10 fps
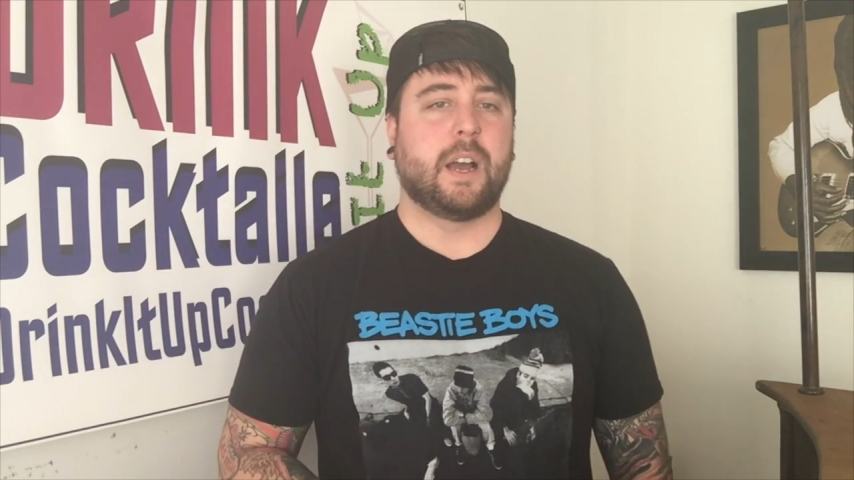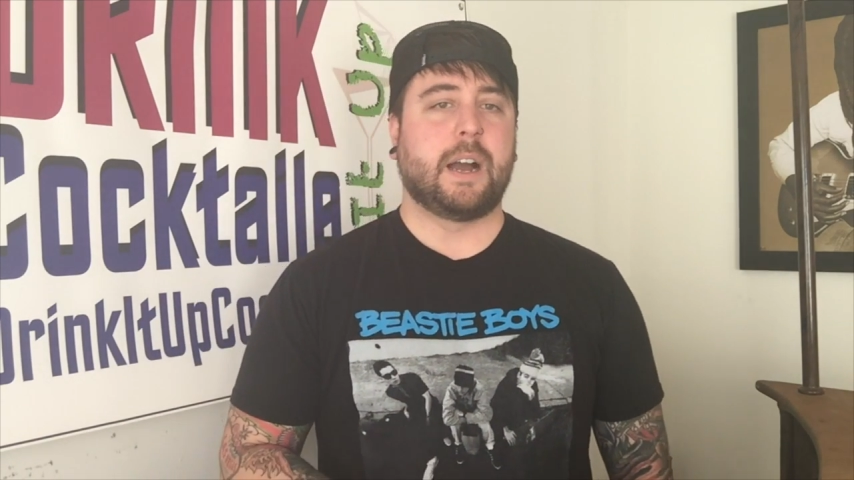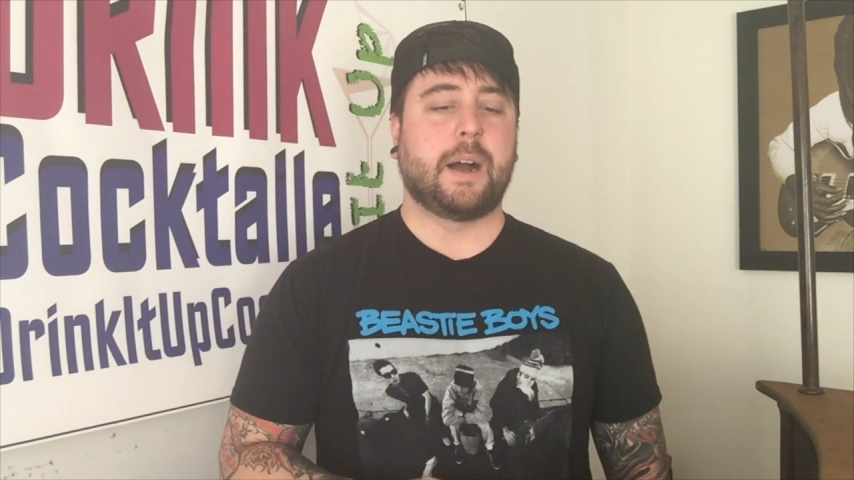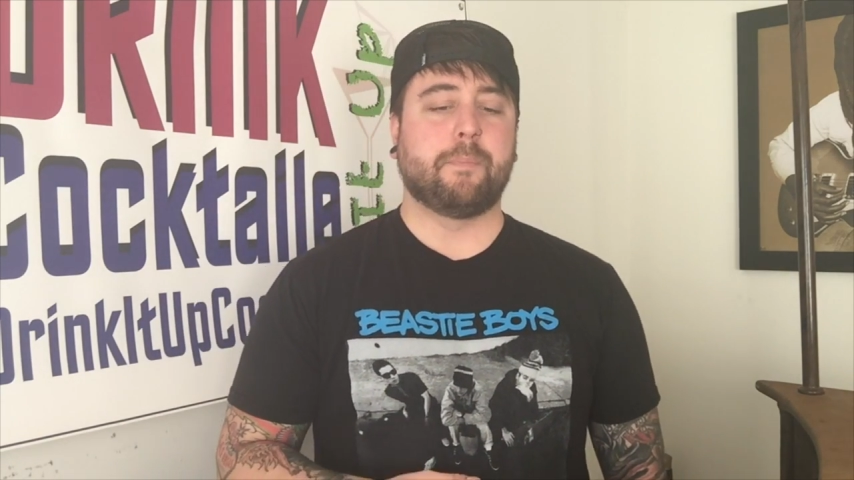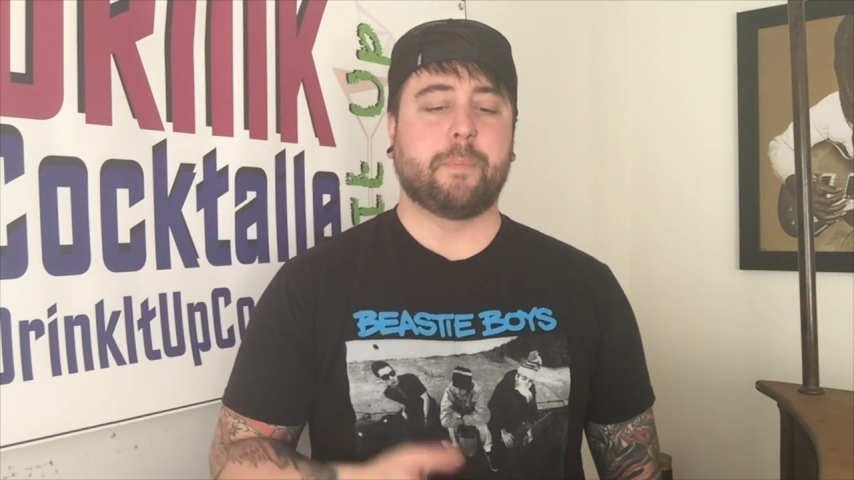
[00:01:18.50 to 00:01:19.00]

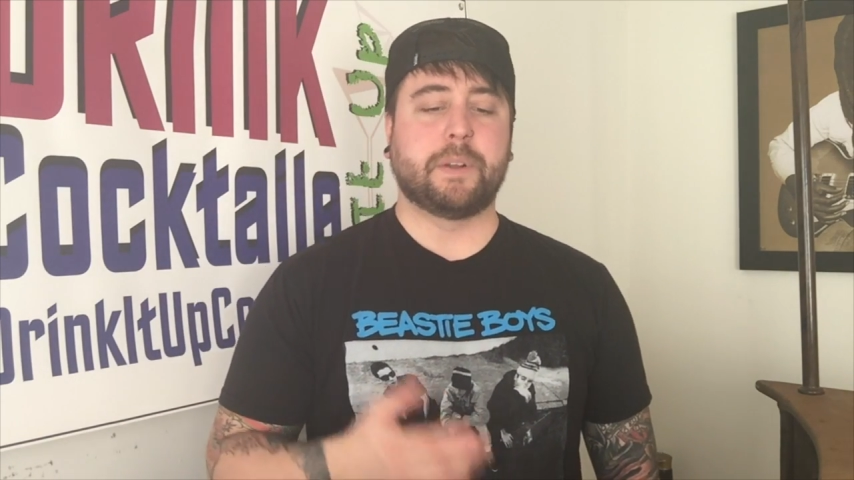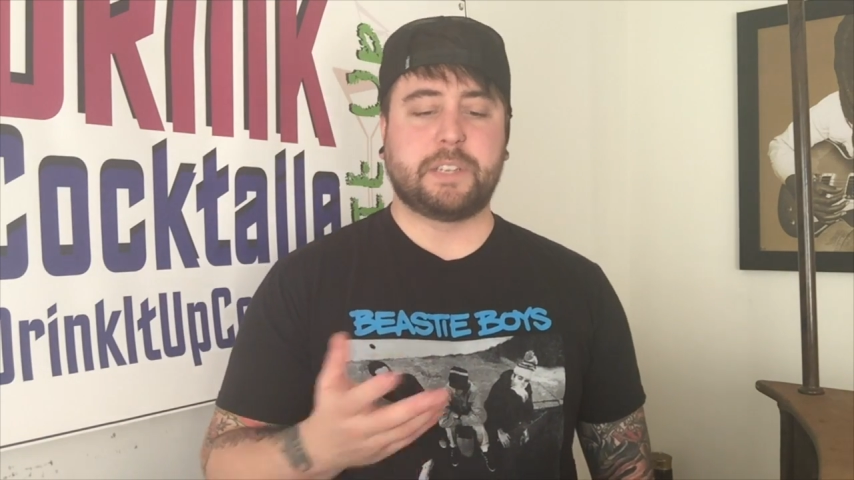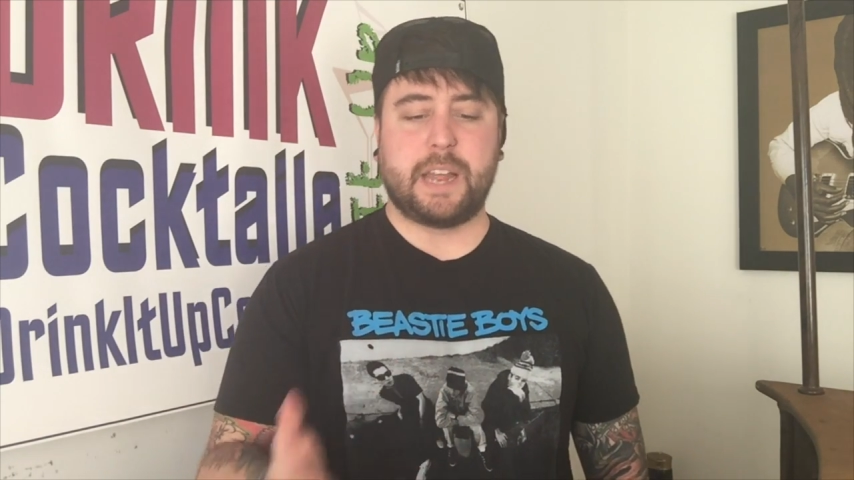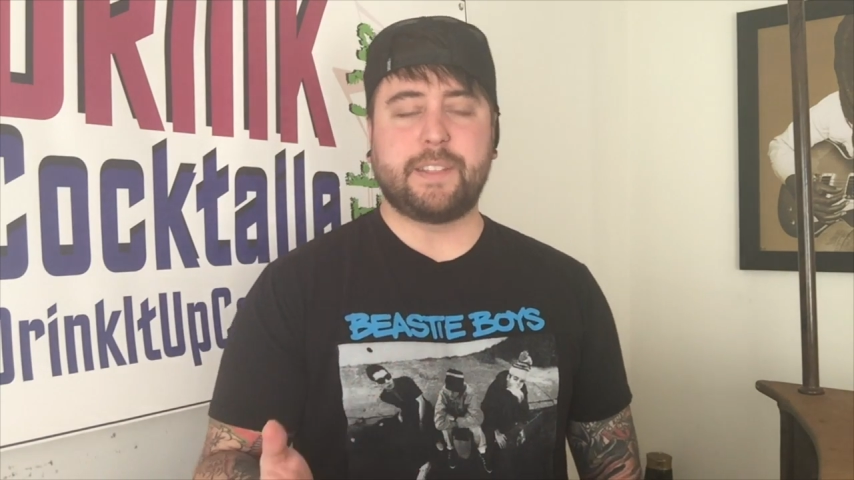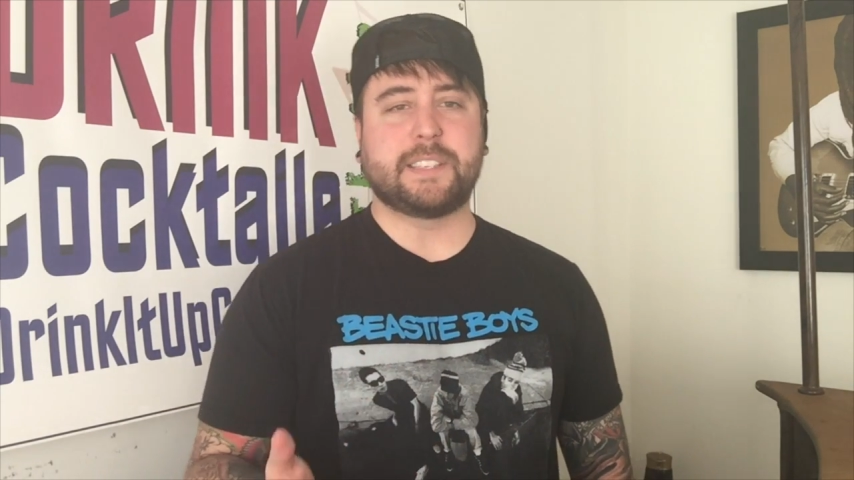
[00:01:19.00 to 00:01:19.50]
But
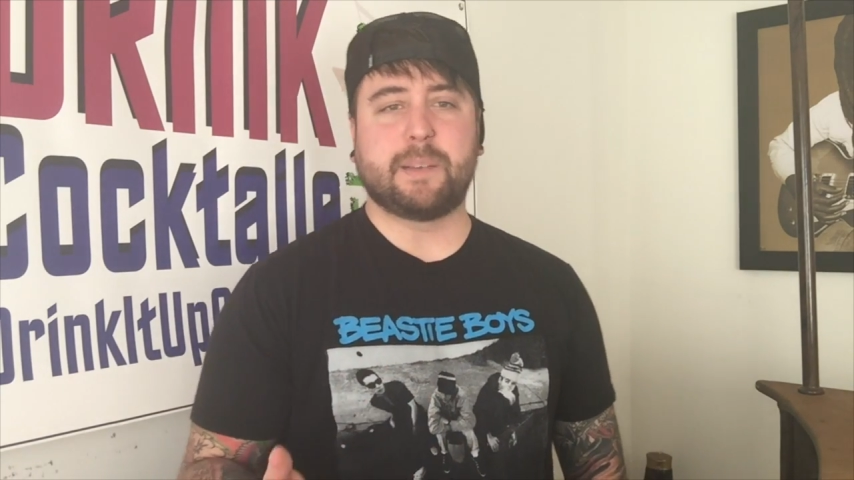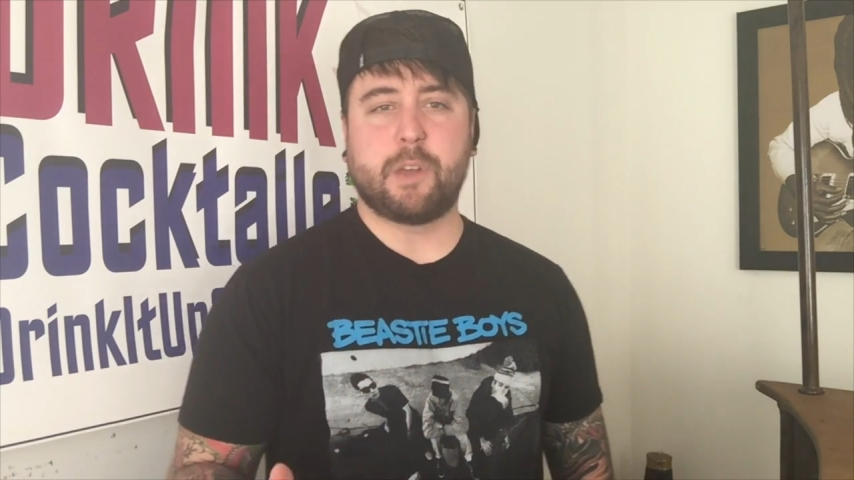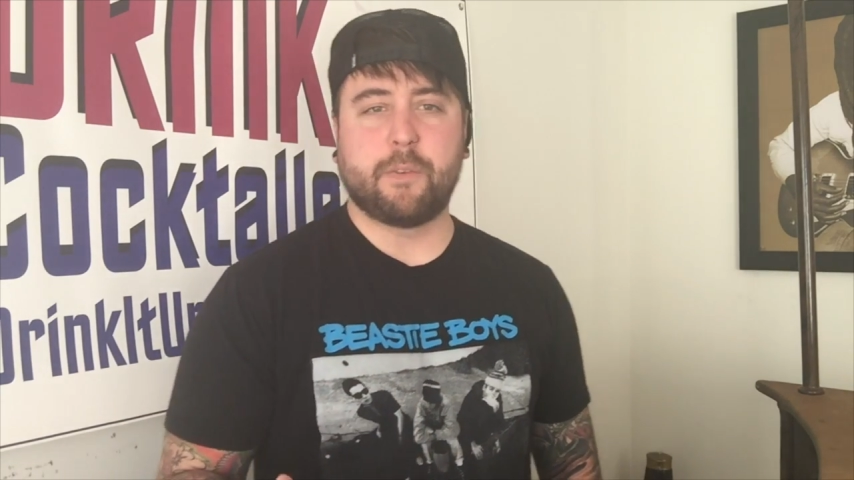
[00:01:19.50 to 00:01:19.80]
today they sent